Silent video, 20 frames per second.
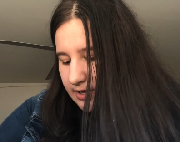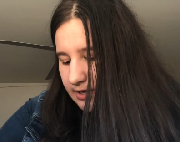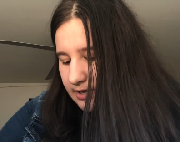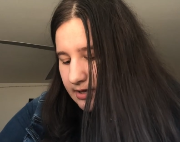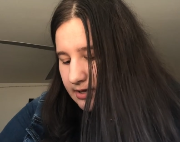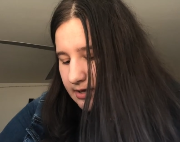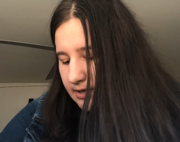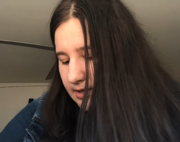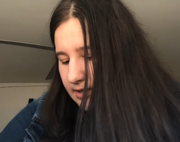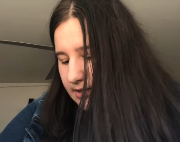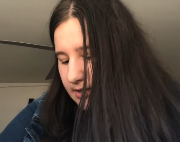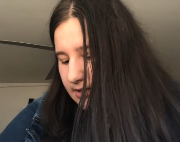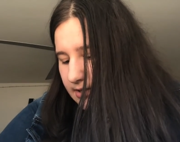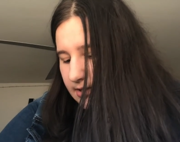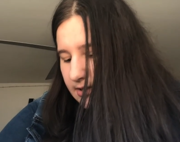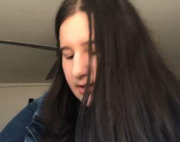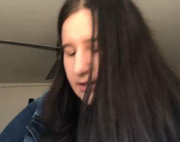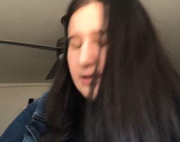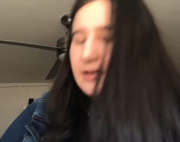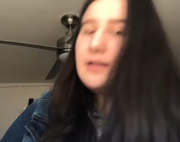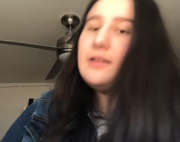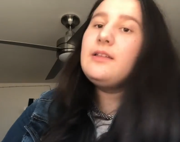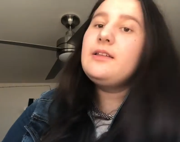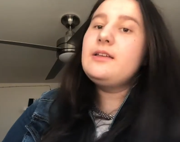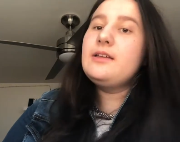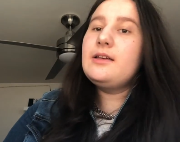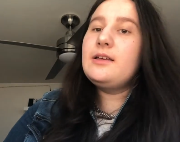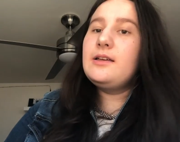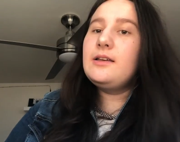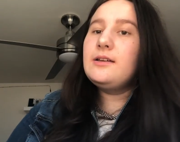
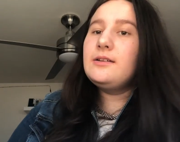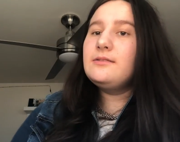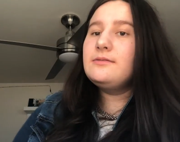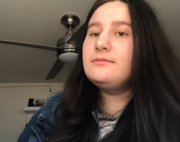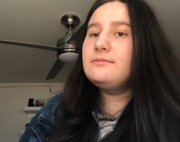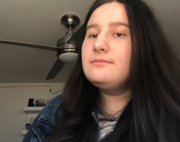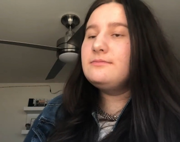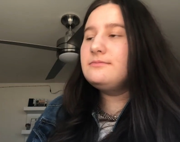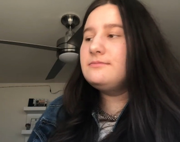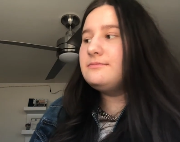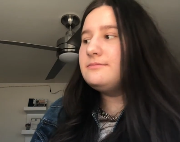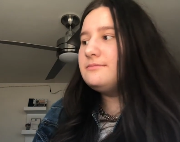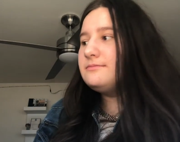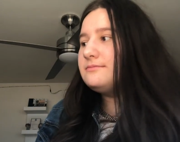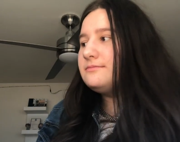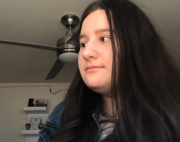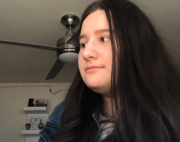[no speech]